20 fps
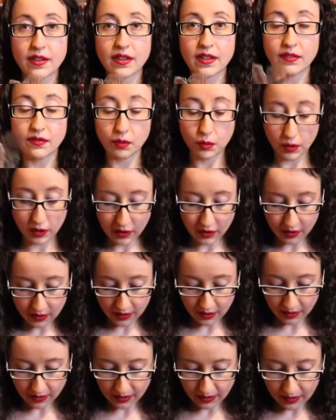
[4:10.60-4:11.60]
the fork,
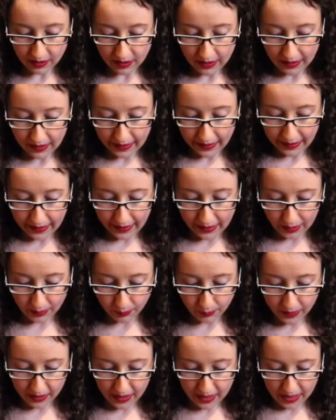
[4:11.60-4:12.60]
and
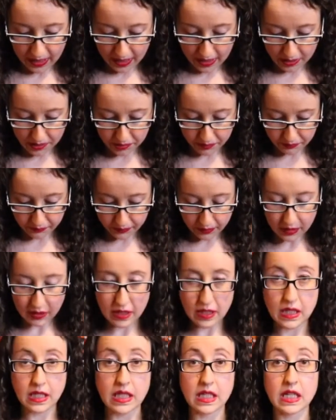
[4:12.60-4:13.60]
we have
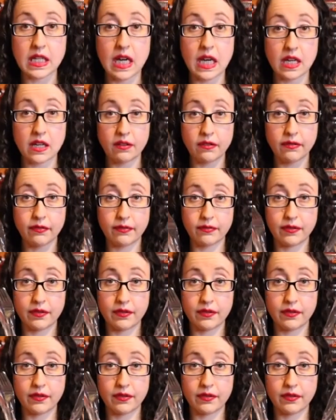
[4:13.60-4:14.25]
the knife.